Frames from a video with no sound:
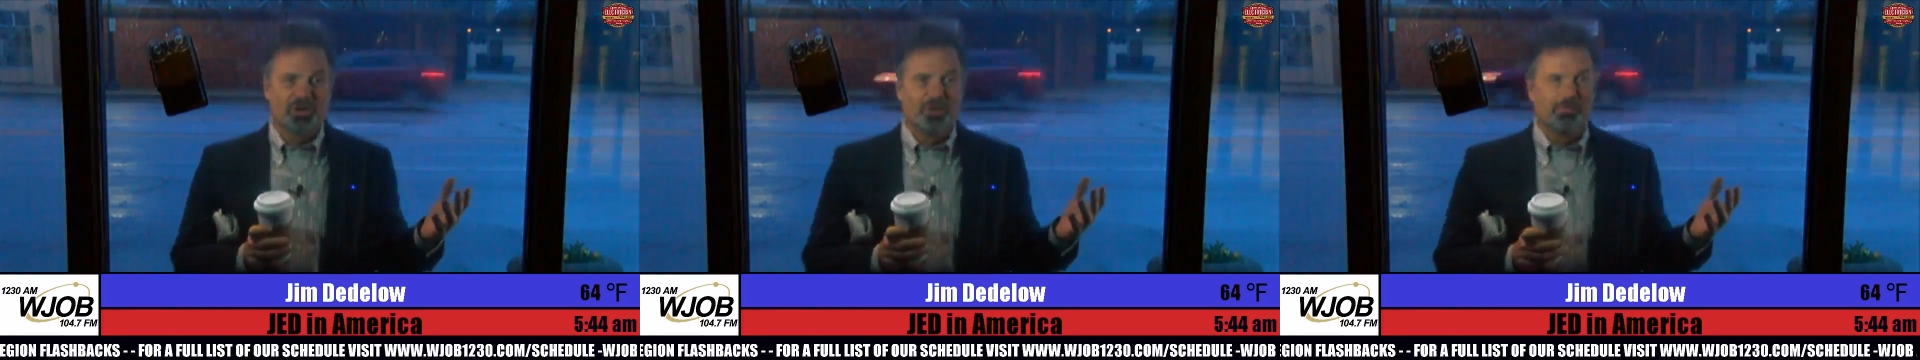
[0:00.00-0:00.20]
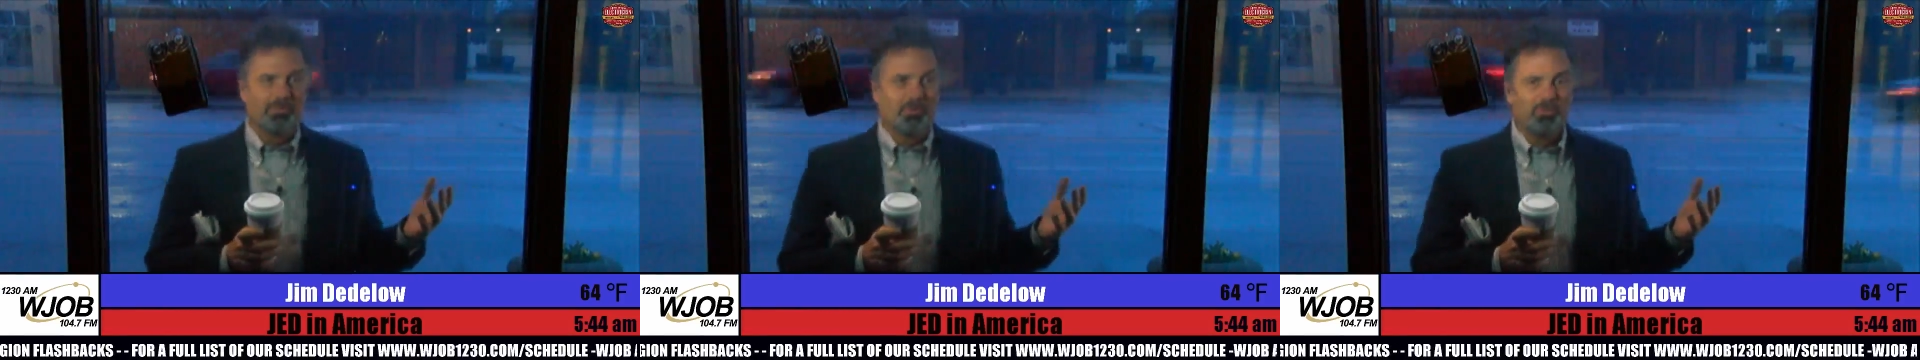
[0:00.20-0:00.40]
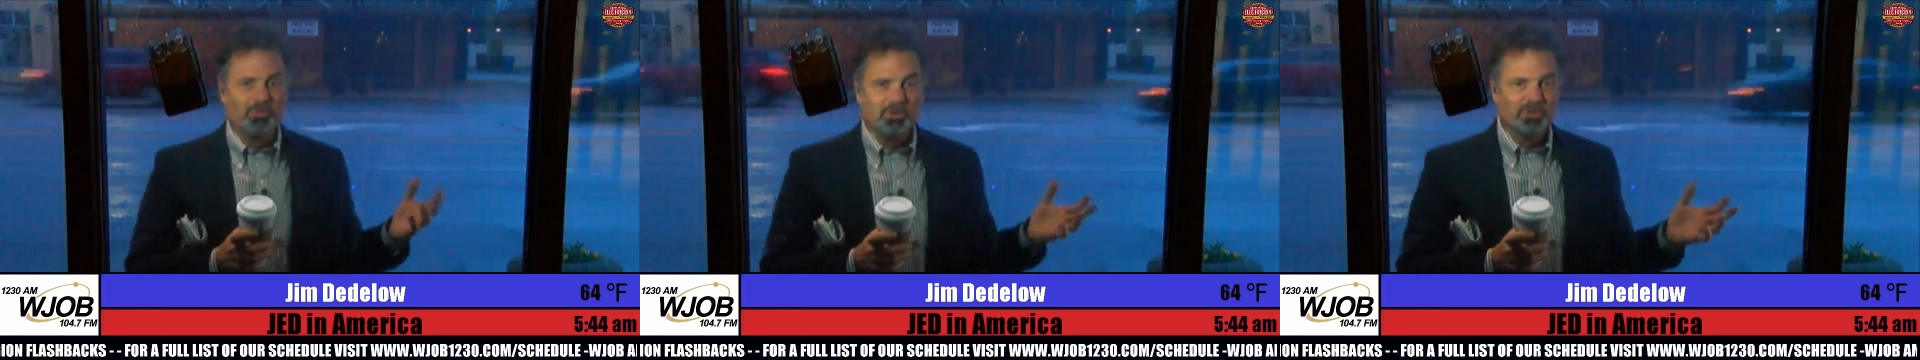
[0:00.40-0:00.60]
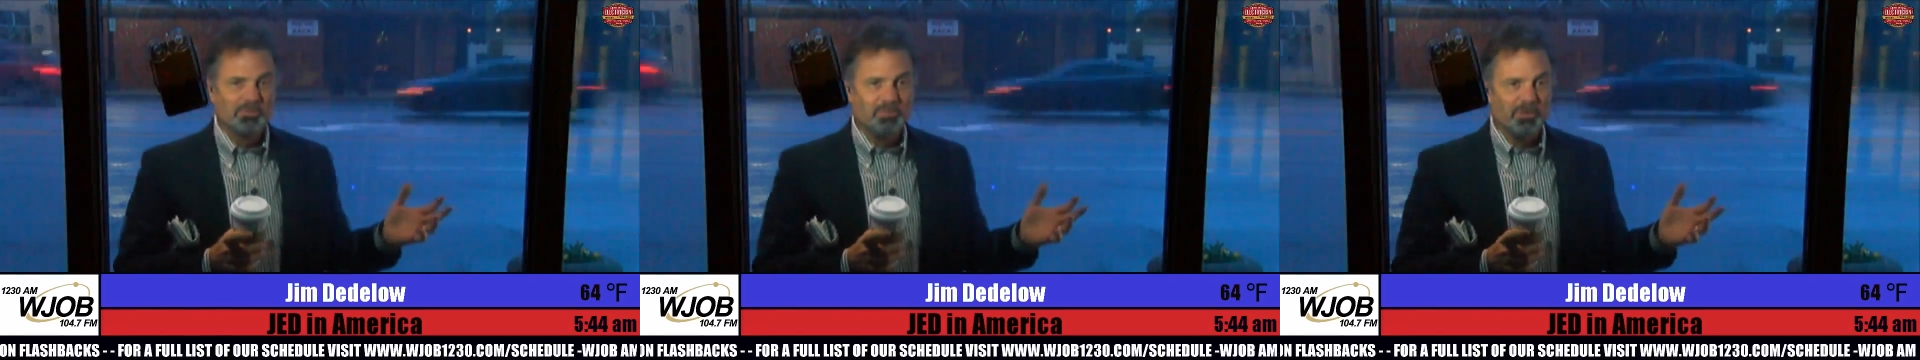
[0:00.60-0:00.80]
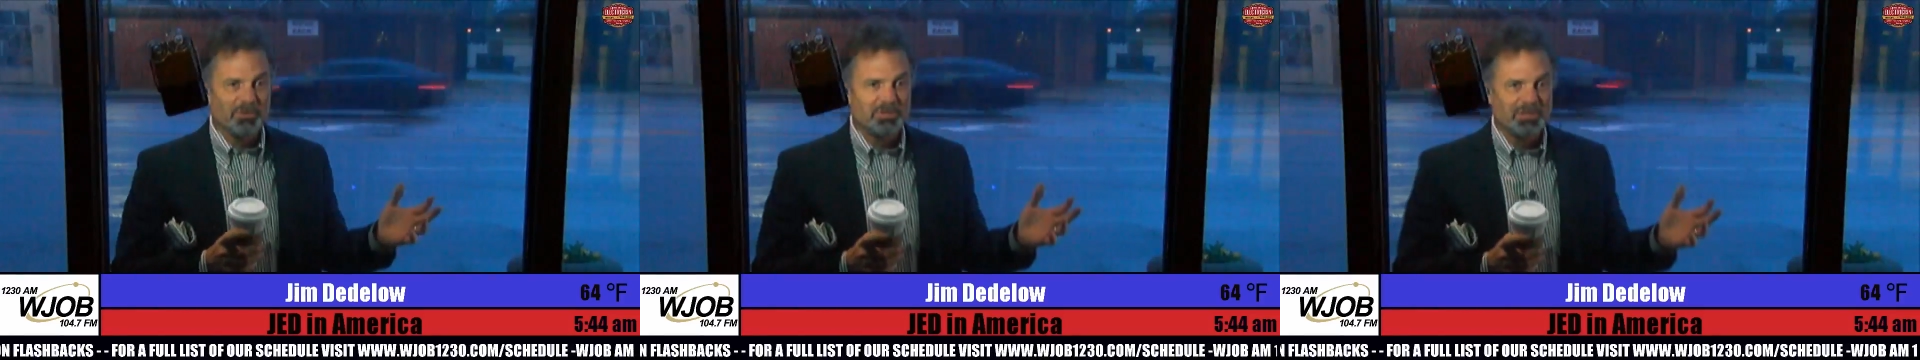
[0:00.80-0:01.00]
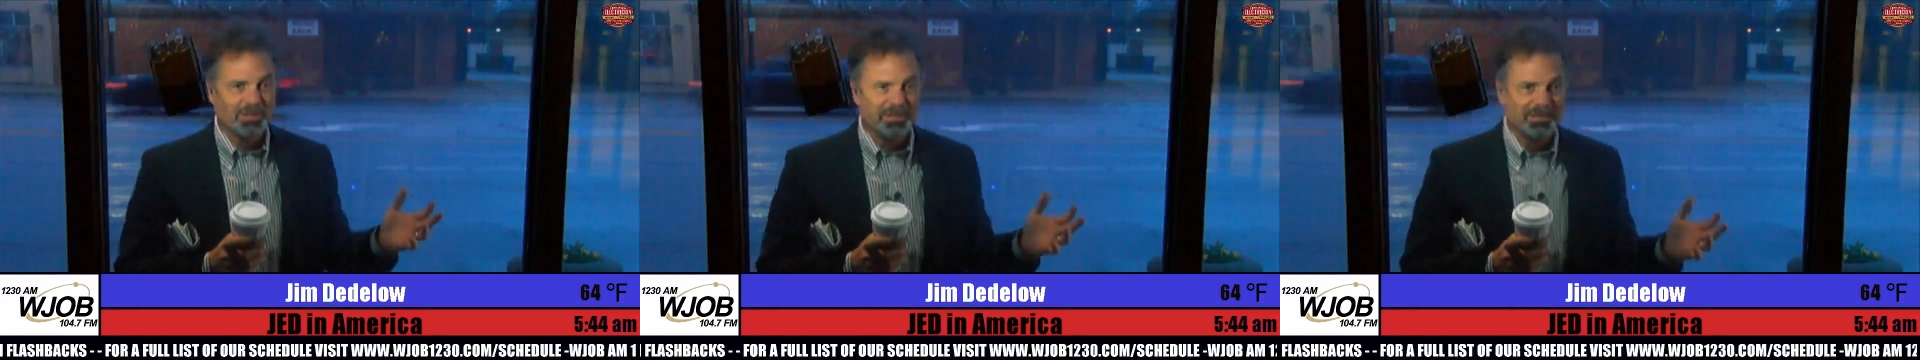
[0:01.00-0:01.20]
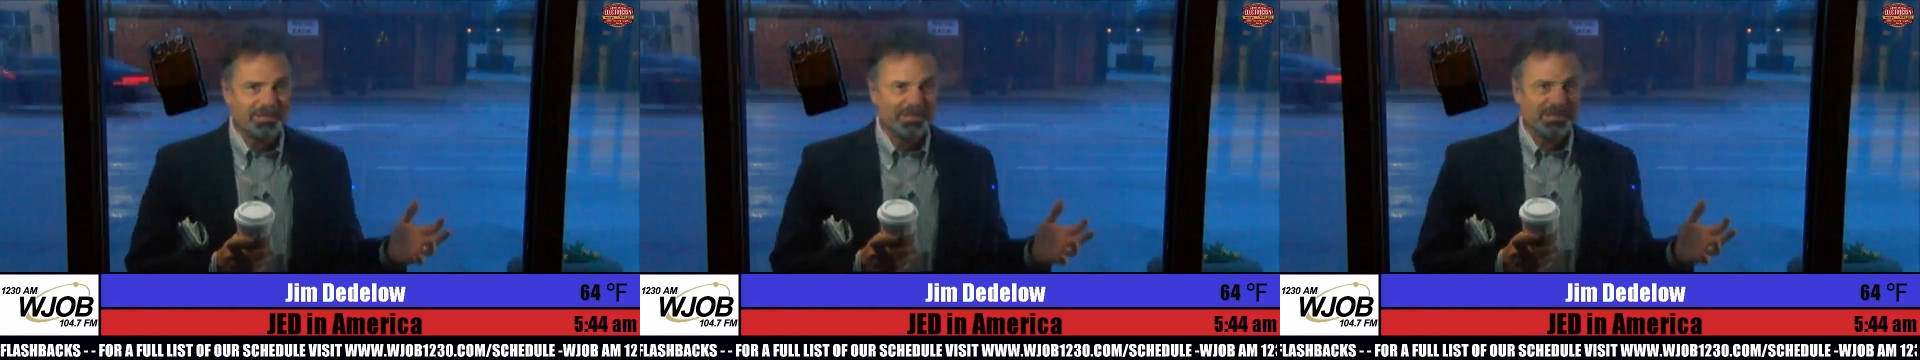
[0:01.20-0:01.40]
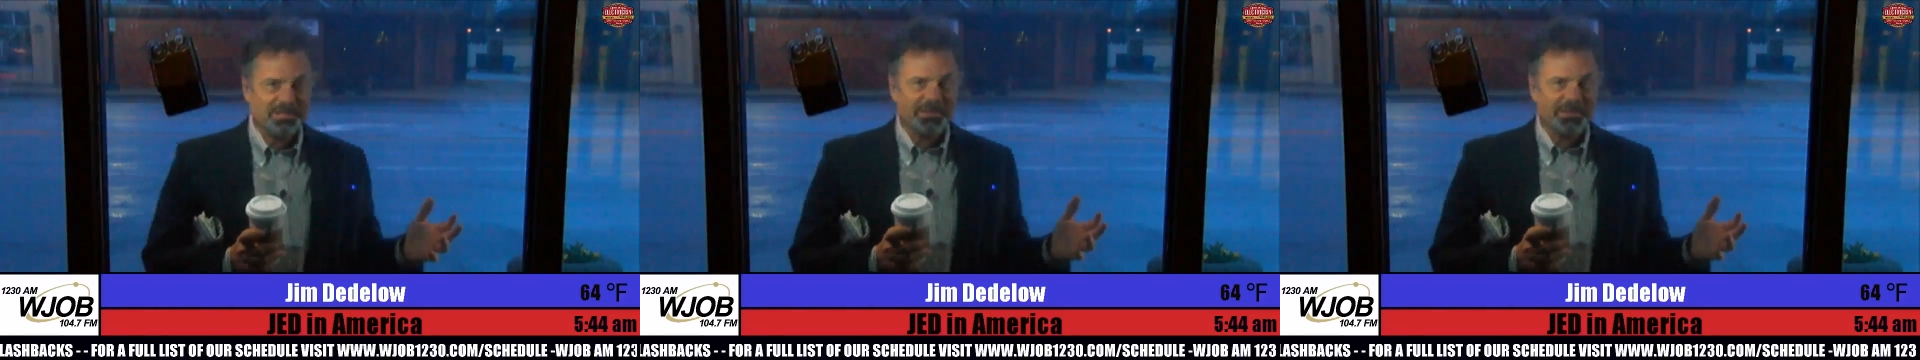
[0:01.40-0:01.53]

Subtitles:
Trump a worse person